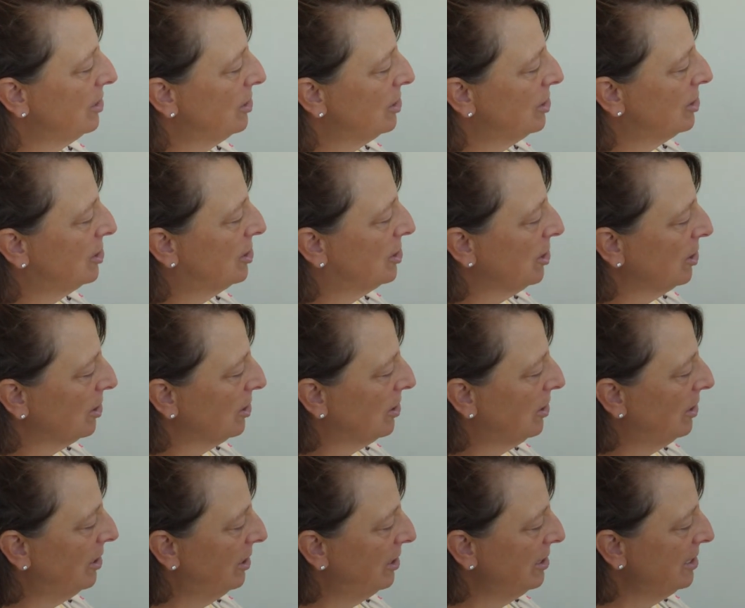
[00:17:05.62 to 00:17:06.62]

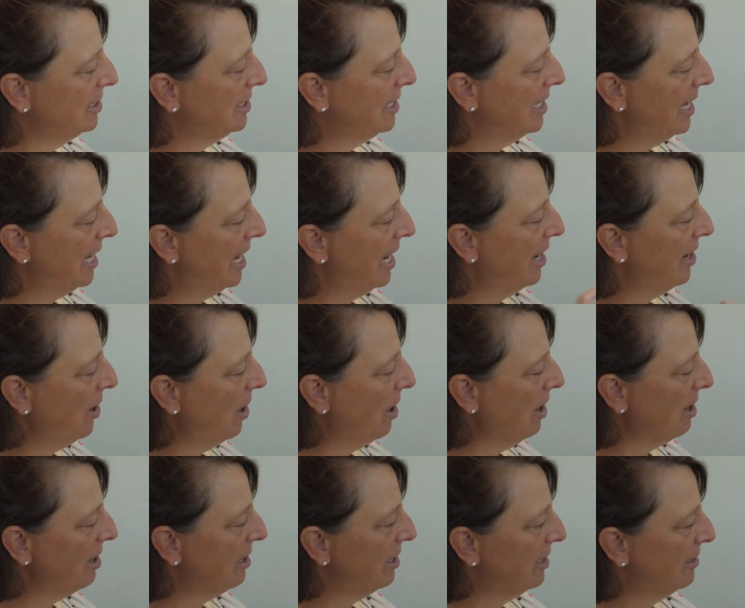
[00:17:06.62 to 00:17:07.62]
circles, and a
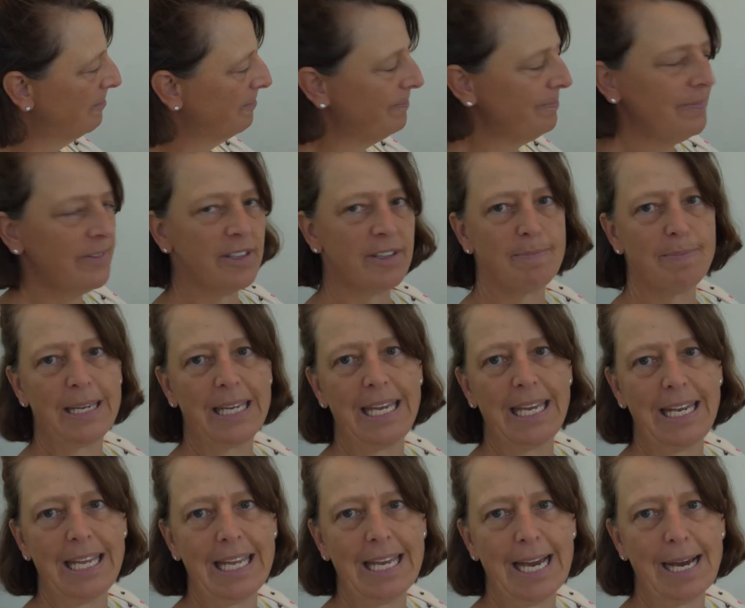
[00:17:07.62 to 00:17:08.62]
heart. It's my
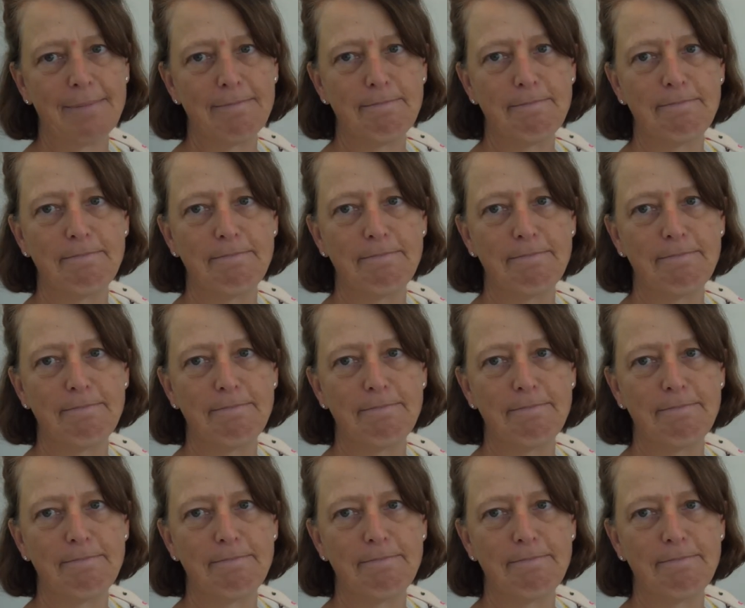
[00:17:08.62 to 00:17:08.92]
kitty cat.